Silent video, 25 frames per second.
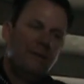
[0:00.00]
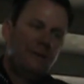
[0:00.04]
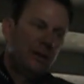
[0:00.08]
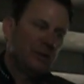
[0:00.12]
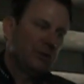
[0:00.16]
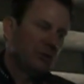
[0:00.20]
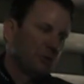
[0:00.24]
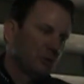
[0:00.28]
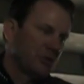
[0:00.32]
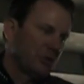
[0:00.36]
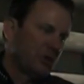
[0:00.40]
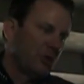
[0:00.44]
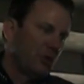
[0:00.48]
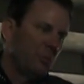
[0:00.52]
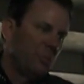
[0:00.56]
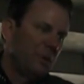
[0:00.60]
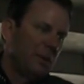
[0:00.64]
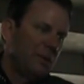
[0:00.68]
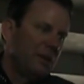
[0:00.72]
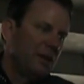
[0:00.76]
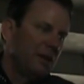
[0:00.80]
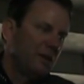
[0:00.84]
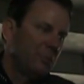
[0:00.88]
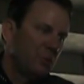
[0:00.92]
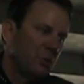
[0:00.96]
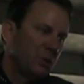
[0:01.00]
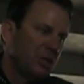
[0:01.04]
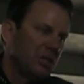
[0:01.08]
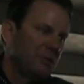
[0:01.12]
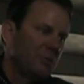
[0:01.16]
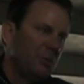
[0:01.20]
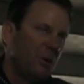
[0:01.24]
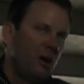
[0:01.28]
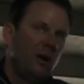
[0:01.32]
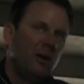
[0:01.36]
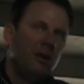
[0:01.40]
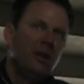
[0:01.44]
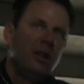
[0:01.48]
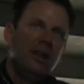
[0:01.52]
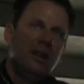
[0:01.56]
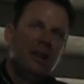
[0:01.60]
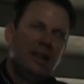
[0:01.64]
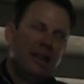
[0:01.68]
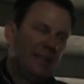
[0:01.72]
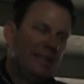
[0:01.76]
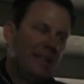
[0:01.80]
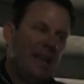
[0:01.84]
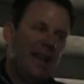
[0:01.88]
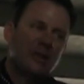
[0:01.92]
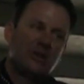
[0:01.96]
Fish will still be in pre-spawn.
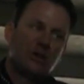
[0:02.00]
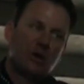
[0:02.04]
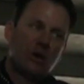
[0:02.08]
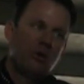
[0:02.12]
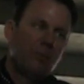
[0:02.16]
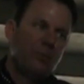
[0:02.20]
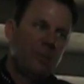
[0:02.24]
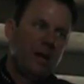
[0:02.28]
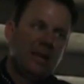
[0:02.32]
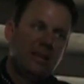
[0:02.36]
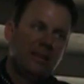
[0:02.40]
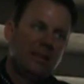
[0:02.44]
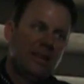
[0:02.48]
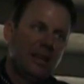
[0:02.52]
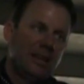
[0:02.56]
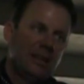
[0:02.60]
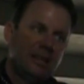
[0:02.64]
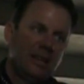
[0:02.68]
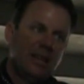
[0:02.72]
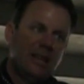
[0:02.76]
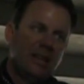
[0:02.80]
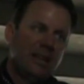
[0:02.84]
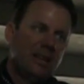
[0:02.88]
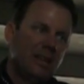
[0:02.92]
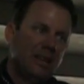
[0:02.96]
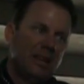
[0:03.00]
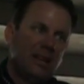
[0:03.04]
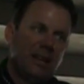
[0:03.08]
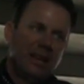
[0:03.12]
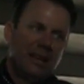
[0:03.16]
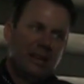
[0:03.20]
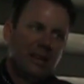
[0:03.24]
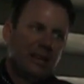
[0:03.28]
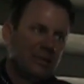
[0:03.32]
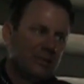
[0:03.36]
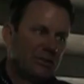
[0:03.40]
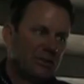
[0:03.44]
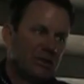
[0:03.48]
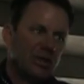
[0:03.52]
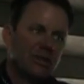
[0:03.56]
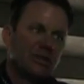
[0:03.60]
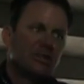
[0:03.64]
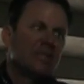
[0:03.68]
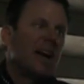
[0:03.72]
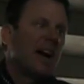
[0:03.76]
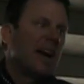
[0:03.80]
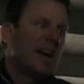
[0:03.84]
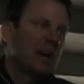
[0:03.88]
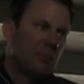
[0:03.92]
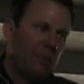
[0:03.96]
And that jerkbait technique is
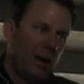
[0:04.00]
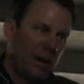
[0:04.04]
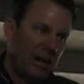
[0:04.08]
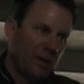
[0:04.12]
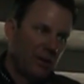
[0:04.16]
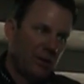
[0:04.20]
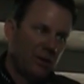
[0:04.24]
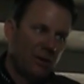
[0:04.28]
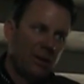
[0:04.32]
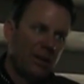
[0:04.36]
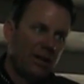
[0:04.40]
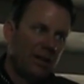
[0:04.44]
just dynamite early.